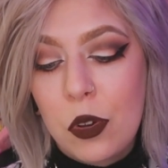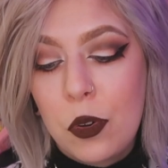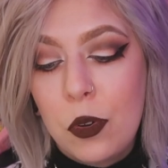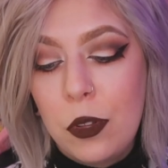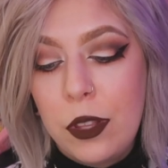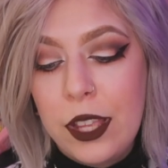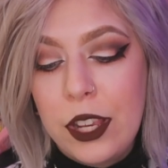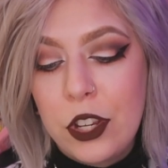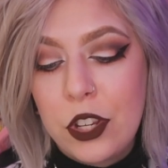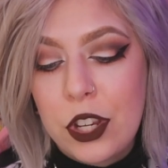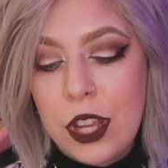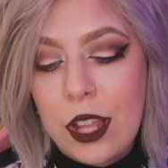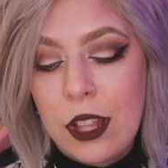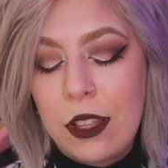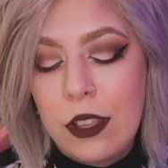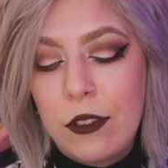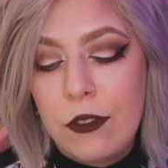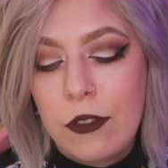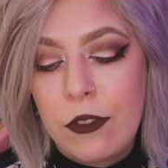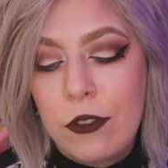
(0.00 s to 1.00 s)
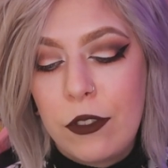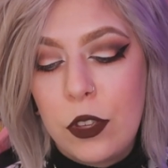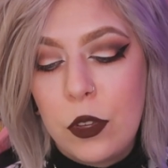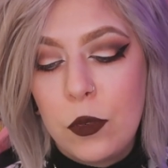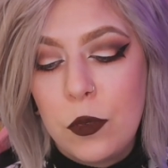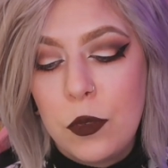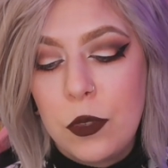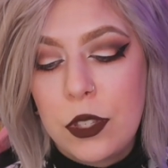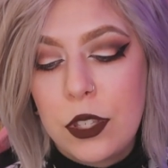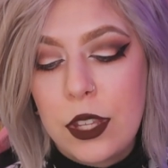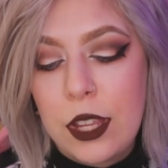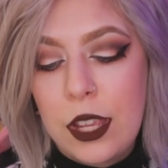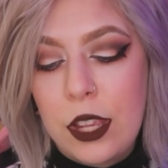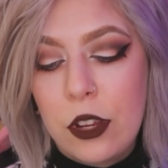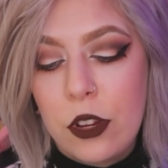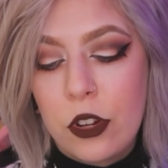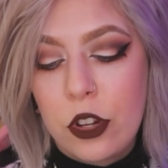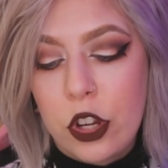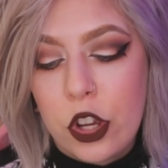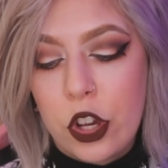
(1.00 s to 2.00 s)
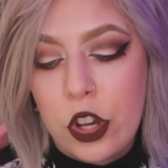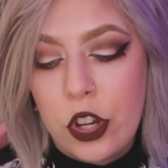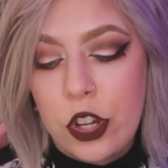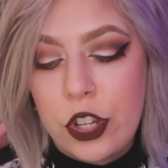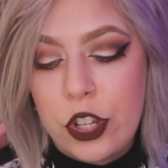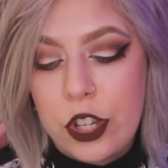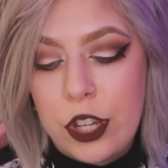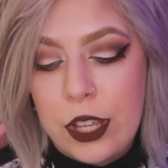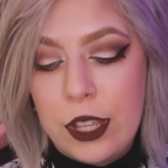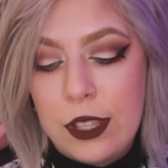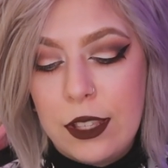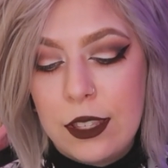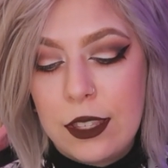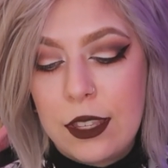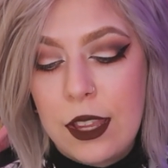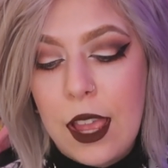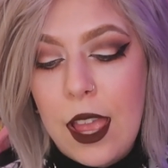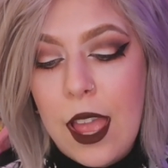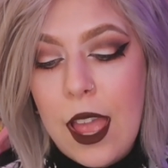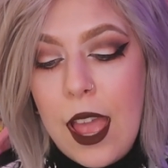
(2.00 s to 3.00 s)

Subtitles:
cooling gel infused ear cushions.